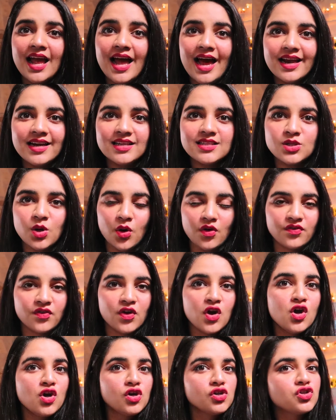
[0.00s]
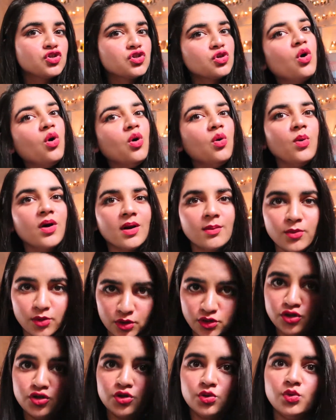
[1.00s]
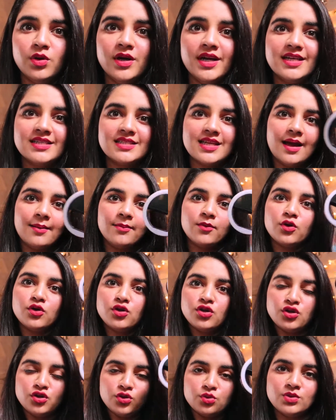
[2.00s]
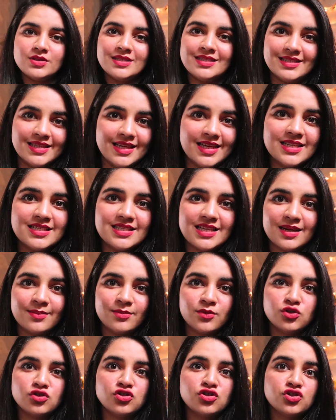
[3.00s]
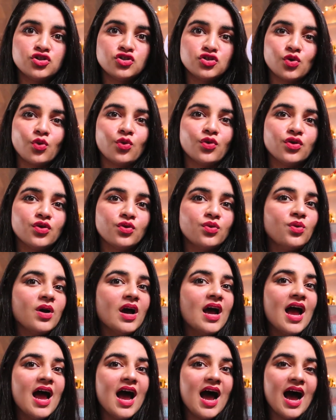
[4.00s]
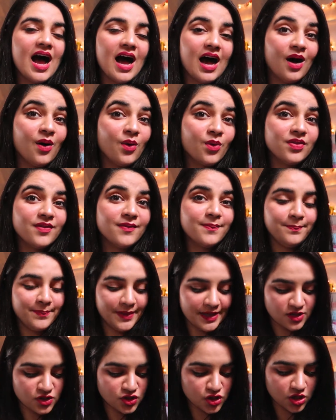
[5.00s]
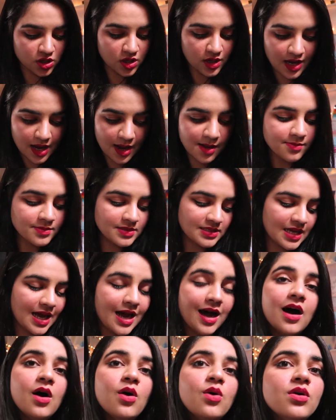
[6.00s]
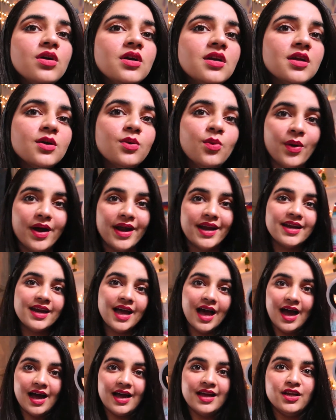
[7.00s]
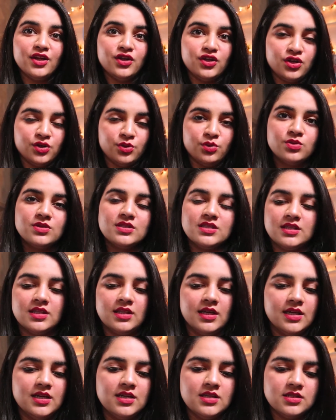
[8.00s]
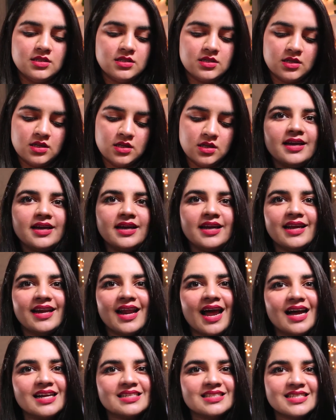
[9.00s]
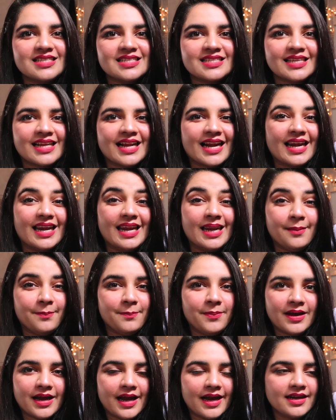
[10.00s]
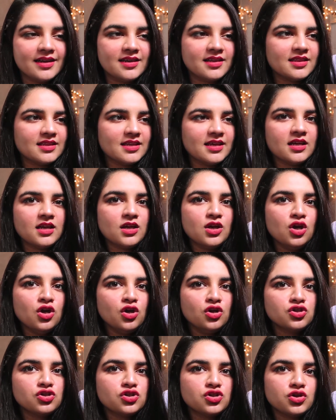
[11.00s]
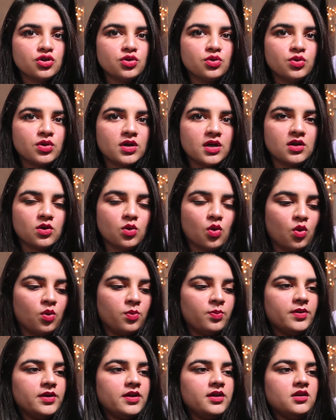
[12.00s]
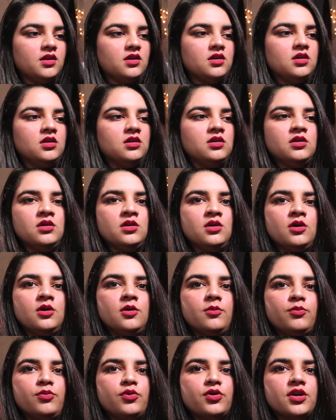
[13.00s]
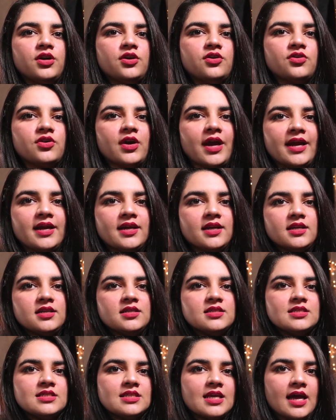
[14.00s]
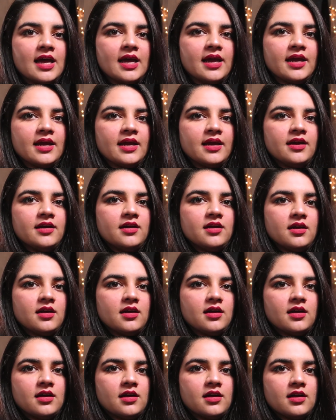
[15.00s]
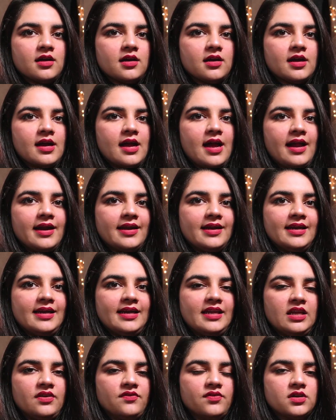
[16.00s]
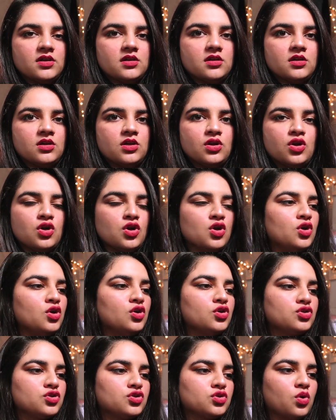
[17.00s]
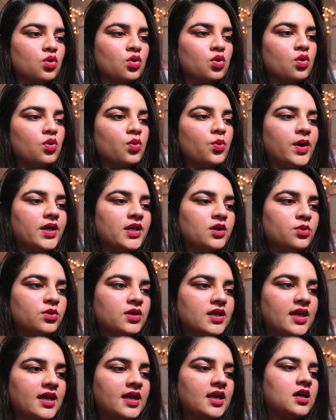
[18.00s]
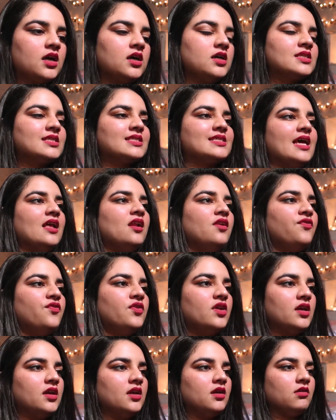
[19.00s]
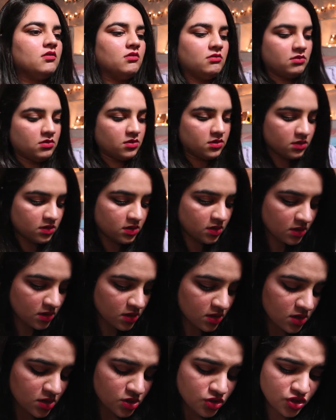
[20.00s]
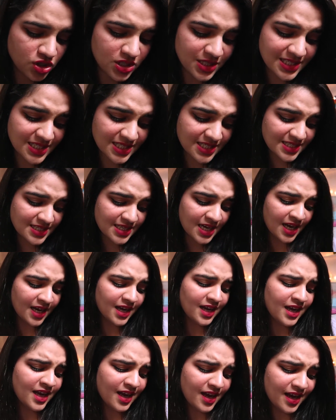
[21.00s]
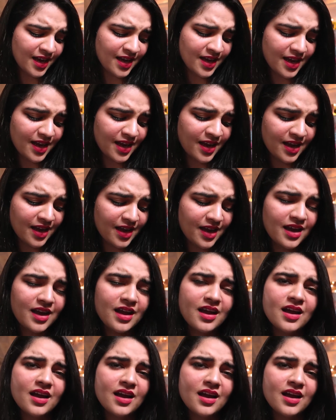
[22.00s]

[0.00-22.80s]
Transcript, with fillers: And it's off. So what I'm gonna do is I'm gonna use this and I'm gonna show you how the picture comes out when I use this. It has this clip kind of thing, so you can open it, put it right inside and leave it. So when you take a selfie, just take.